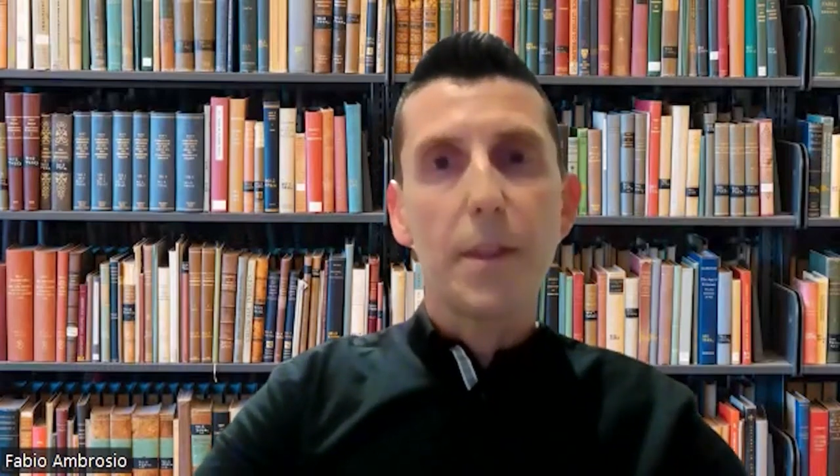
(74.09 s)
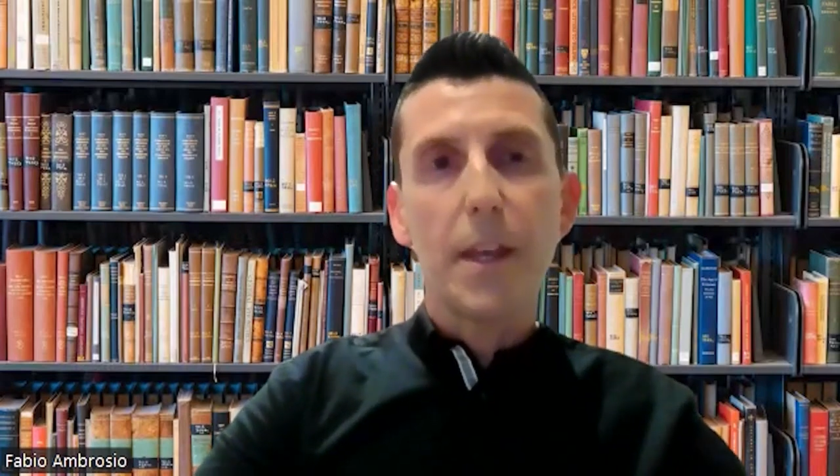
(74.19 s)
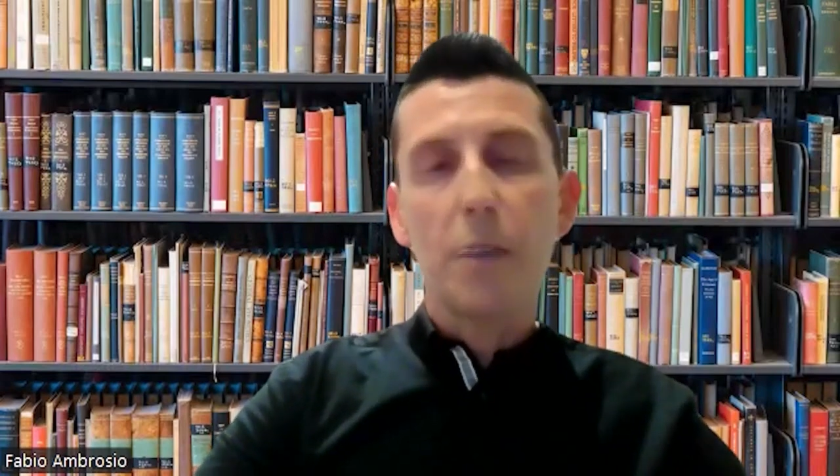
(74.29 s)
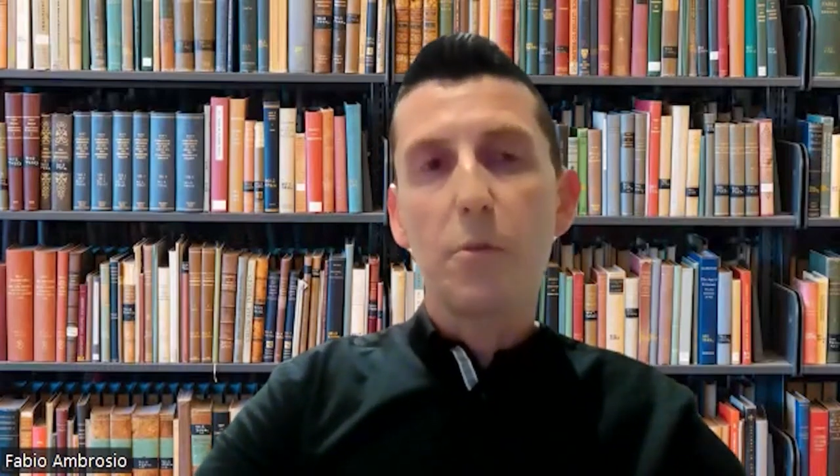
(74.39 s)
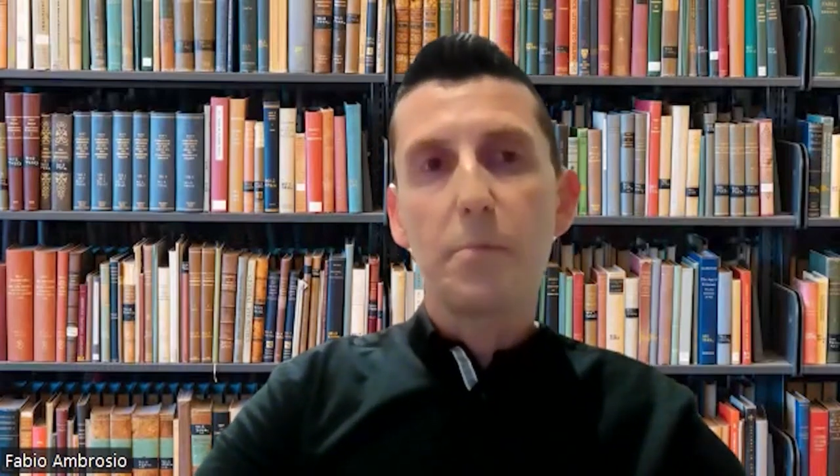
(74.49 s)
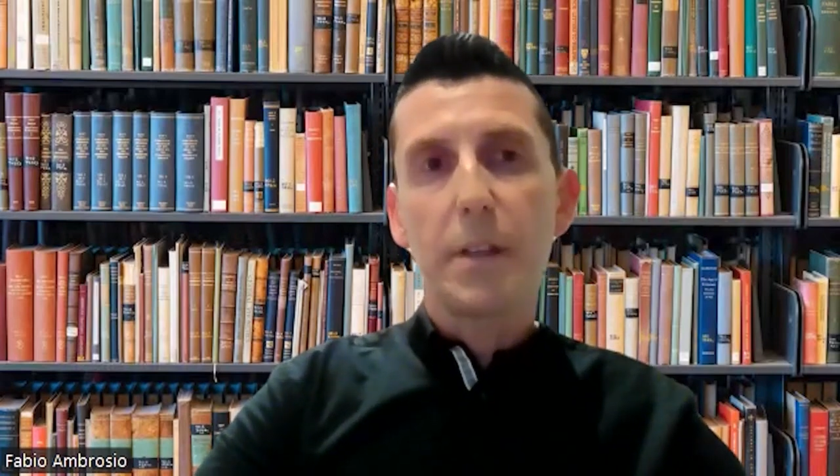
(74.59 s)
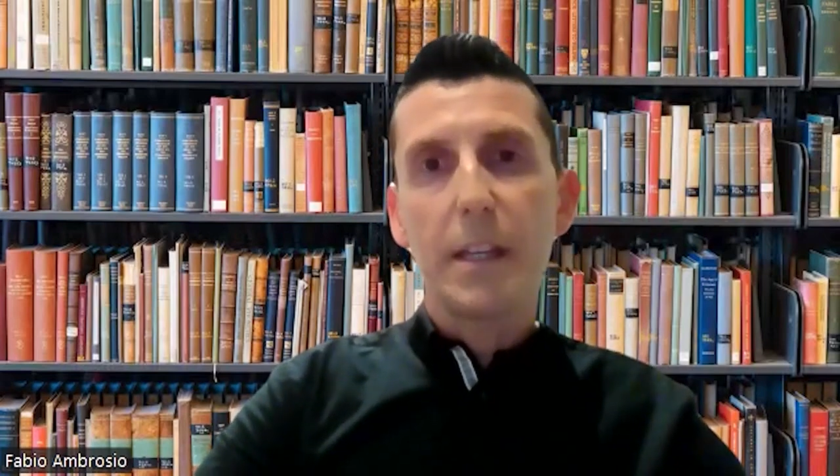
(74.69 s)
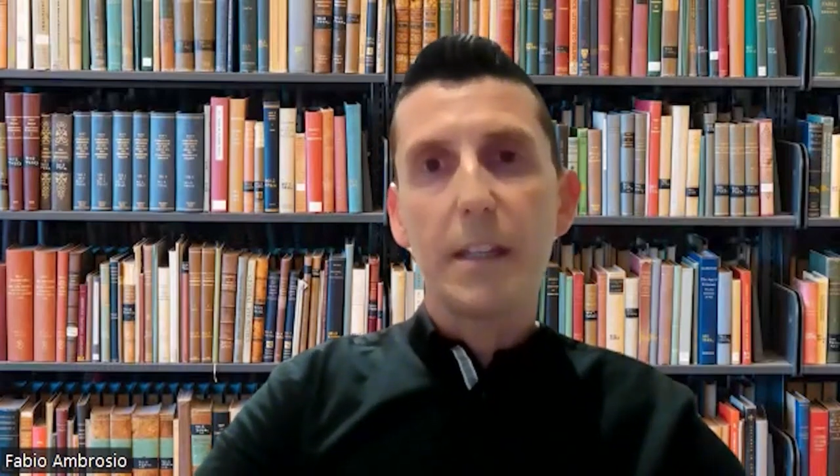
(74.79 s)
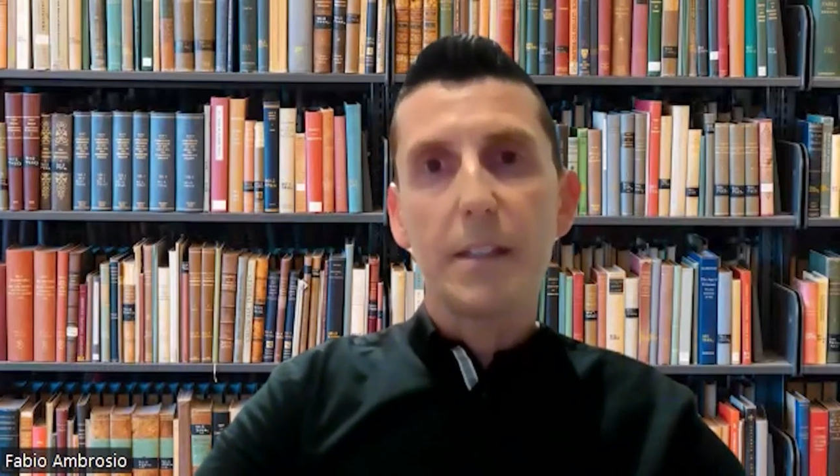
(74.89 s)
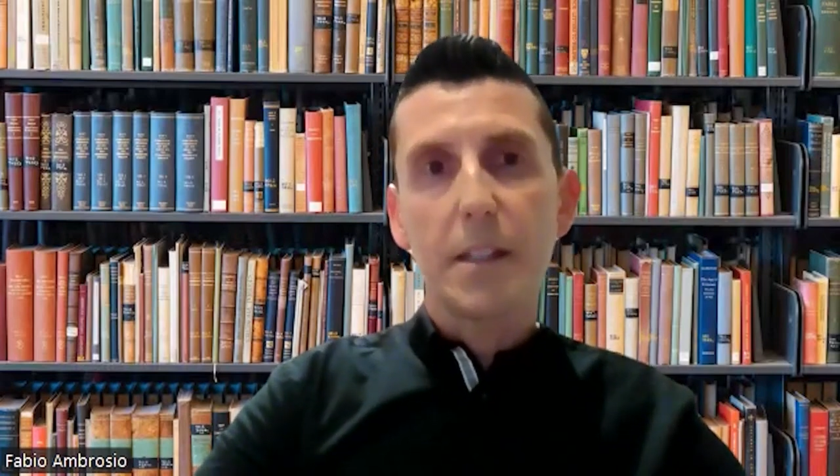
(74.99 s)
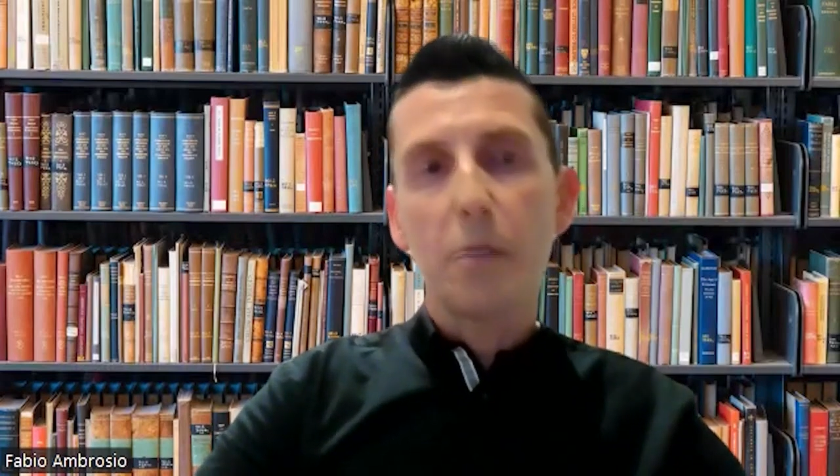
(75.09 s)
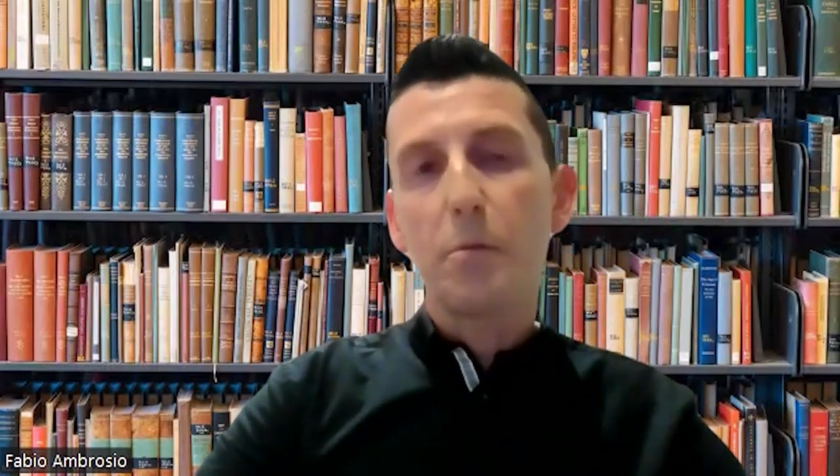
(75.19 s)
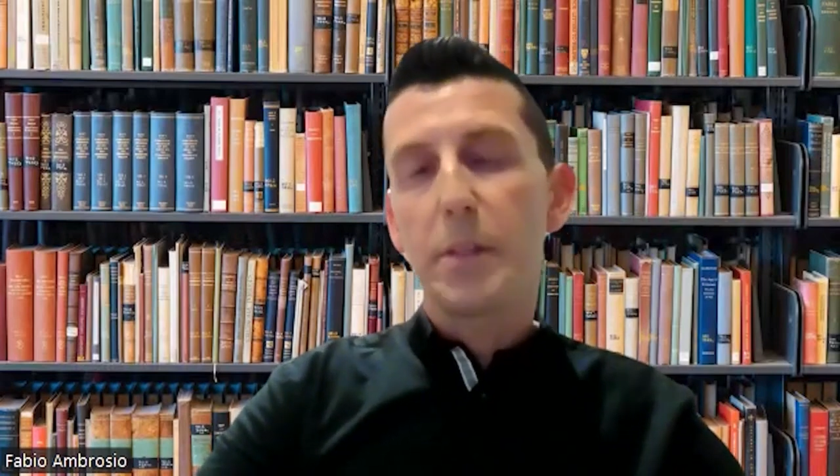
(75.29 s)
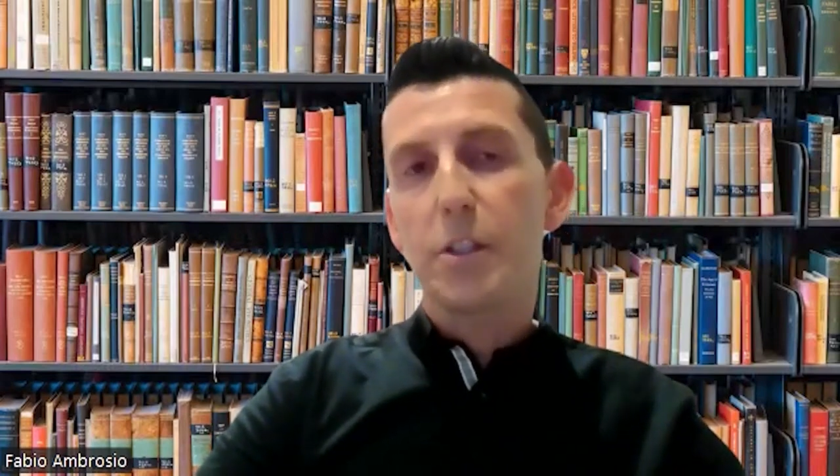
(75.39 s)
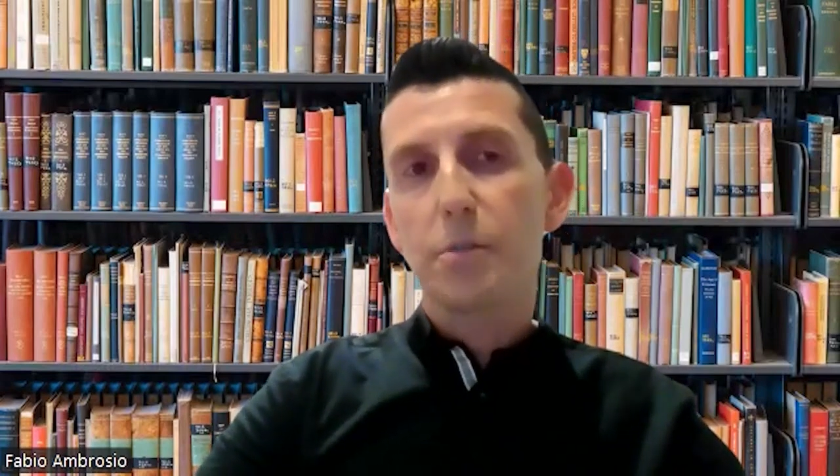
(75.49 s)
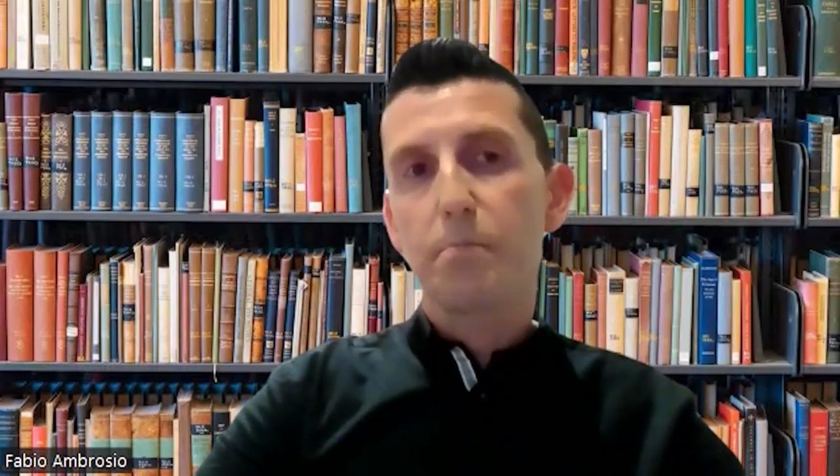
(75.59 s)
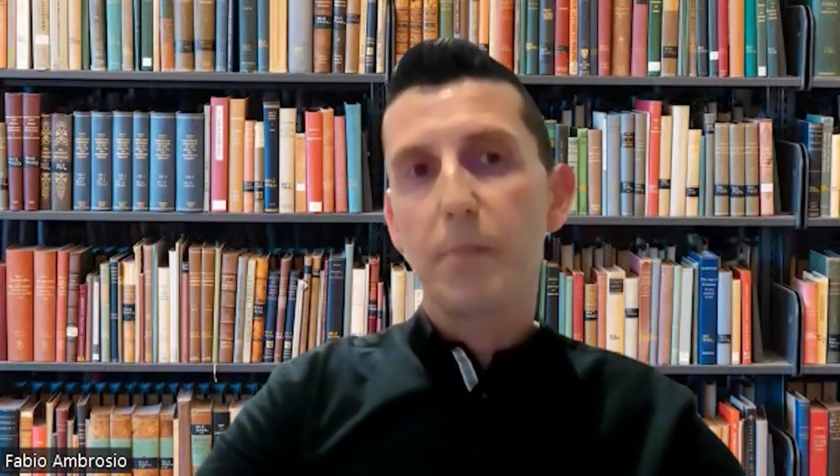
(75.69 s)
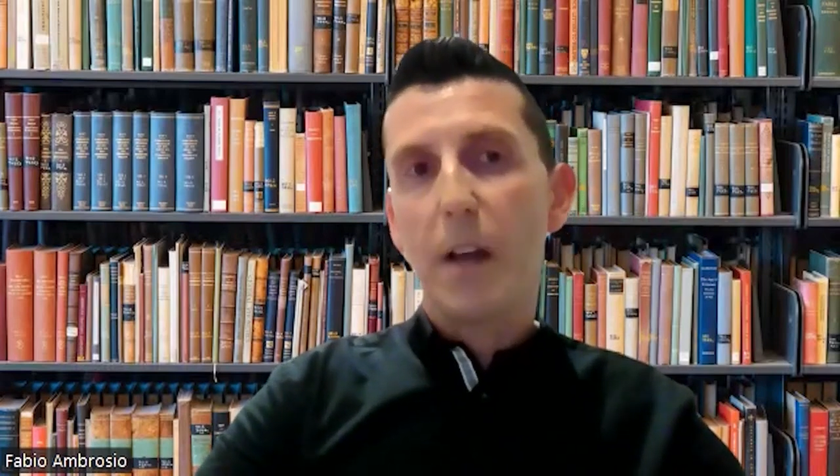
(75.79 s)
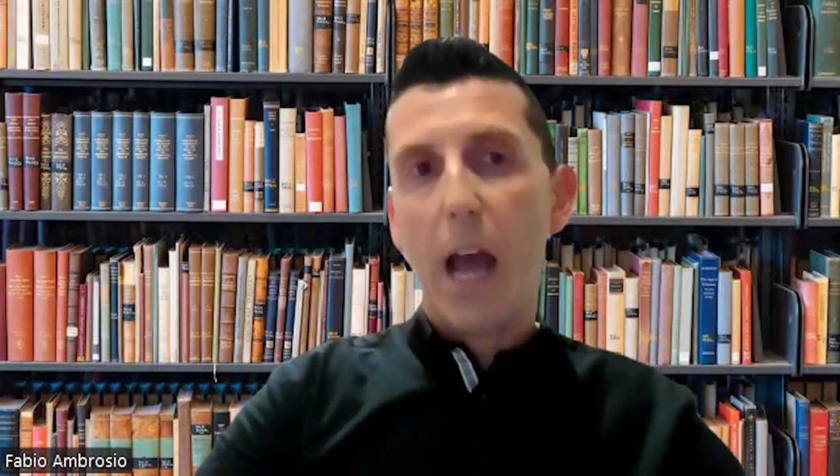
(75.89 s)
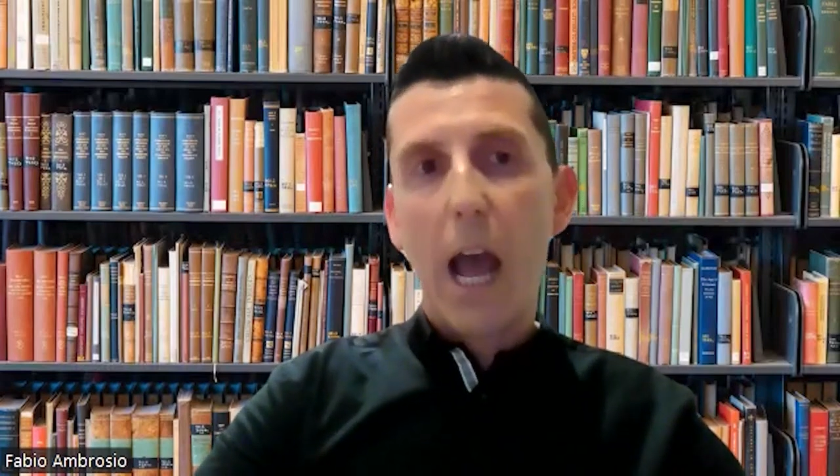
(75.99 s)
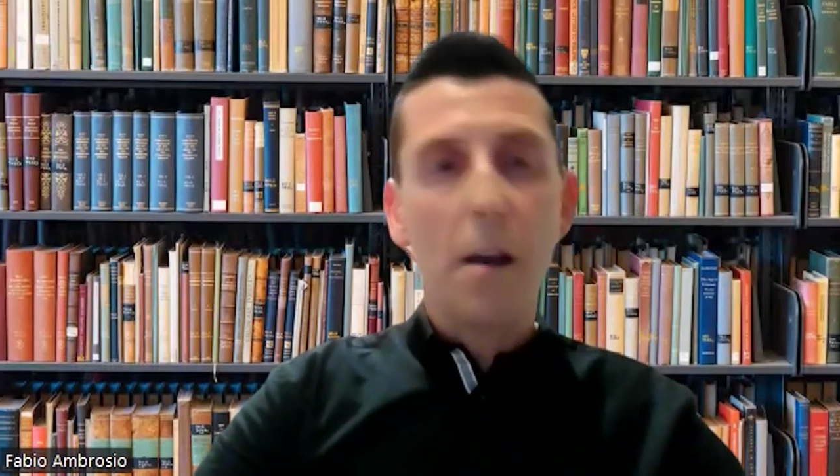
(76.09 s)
but that will be that will be sh-